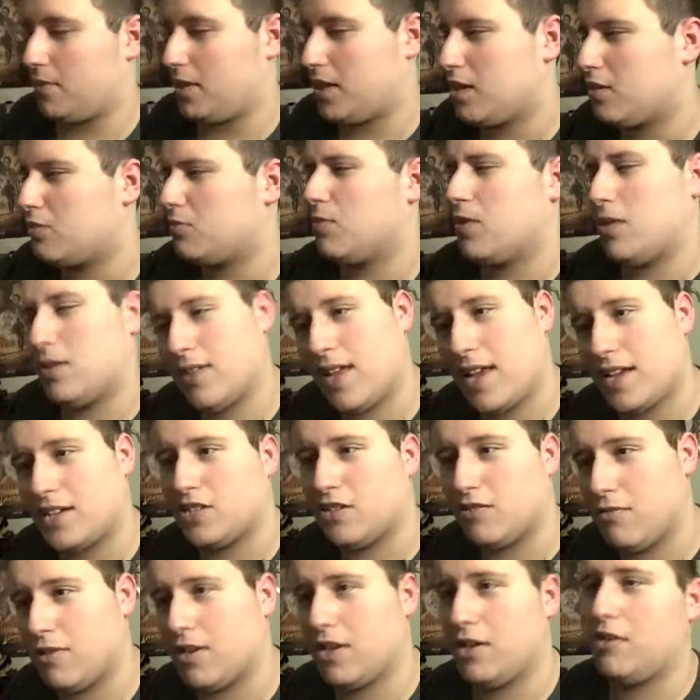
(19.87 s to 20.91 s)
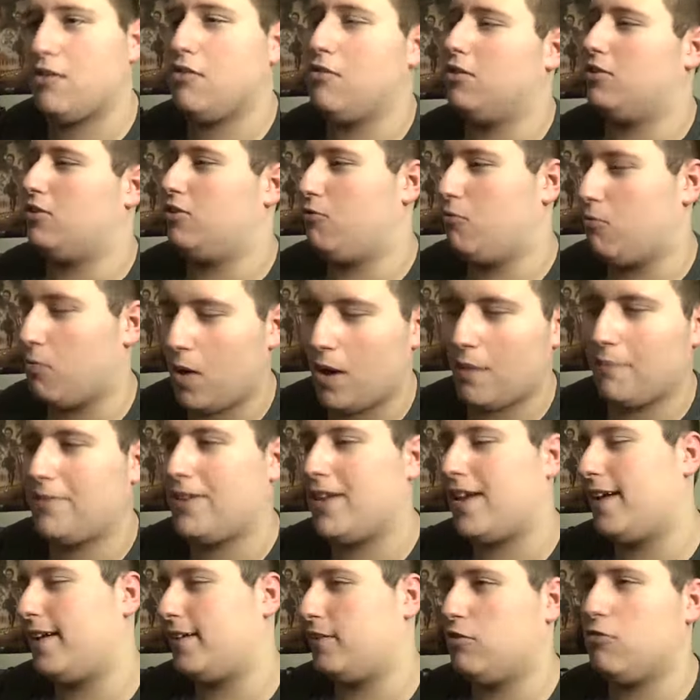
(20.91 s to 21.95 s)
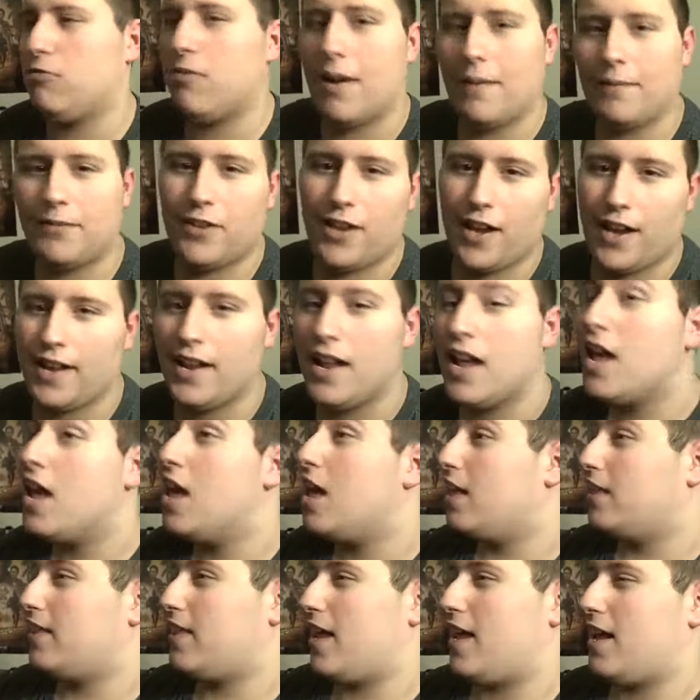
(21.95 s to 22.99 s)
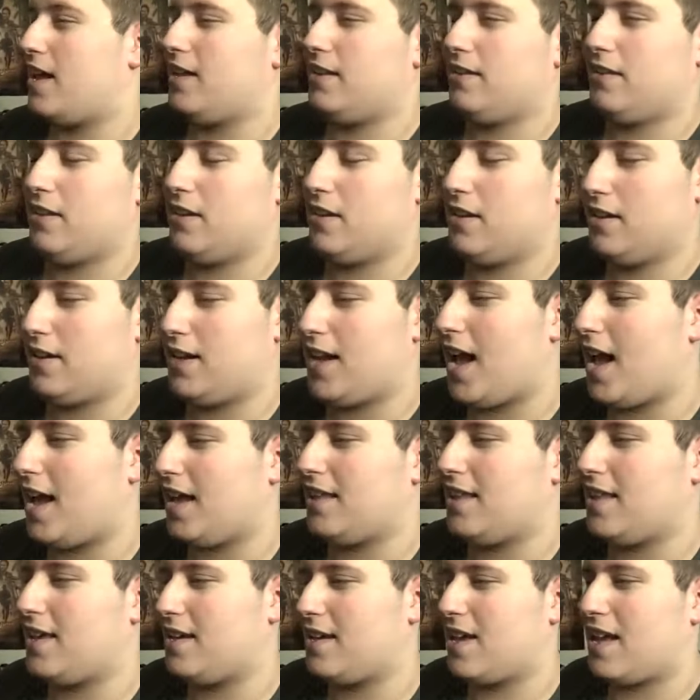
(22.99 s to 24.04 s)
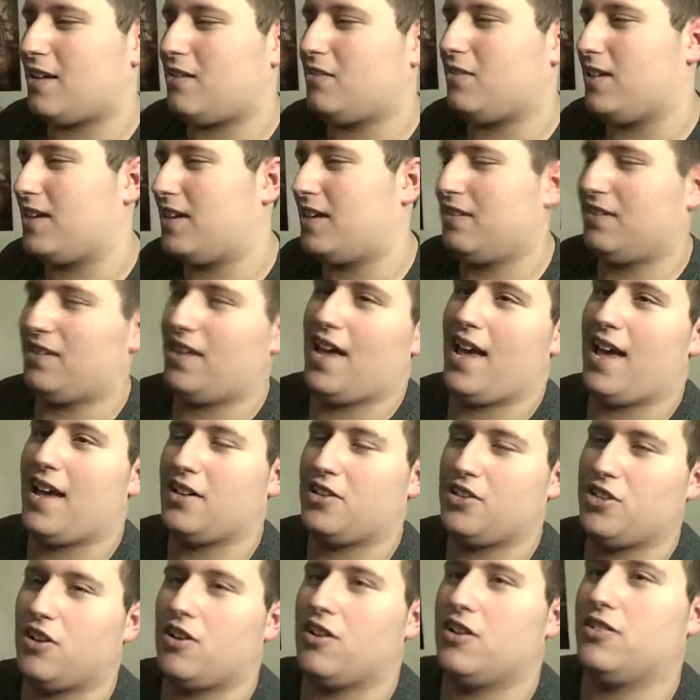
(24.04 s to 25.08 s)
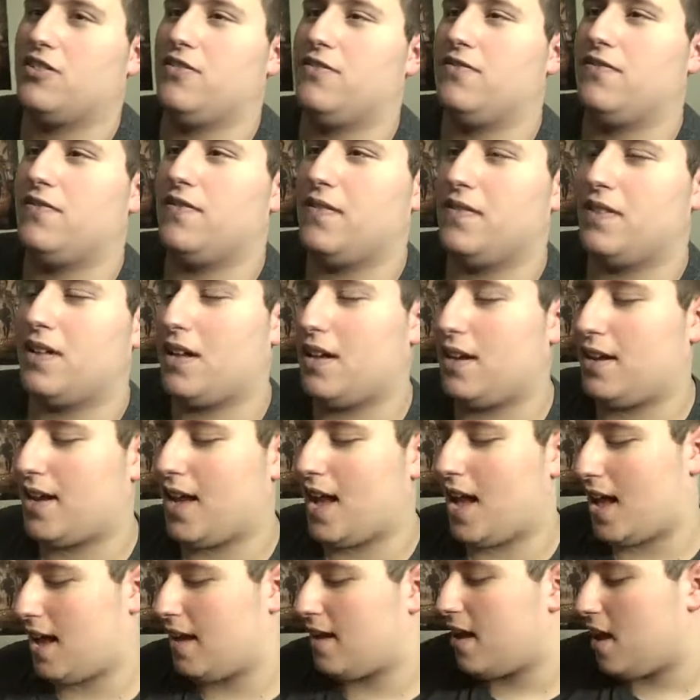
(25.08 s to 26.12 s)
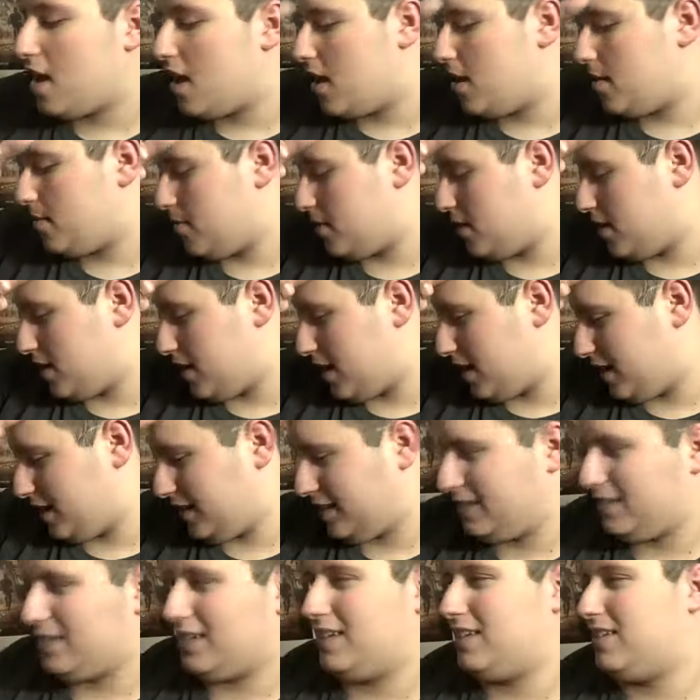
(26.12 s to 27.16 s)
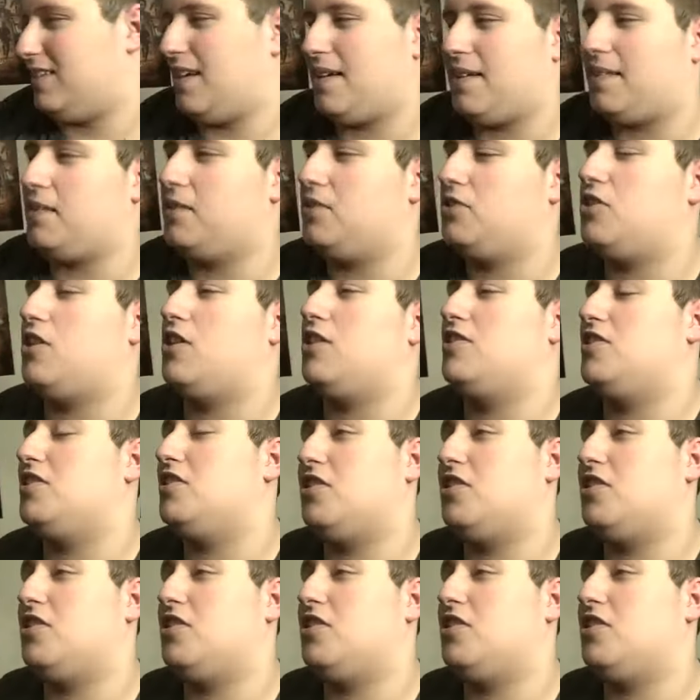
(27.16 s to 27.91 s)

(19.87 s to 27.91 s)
But this one's actually really cool. It's a website, a new website, that the guy that, I don't think he's the head charge of guy, but I think he's like second in charge.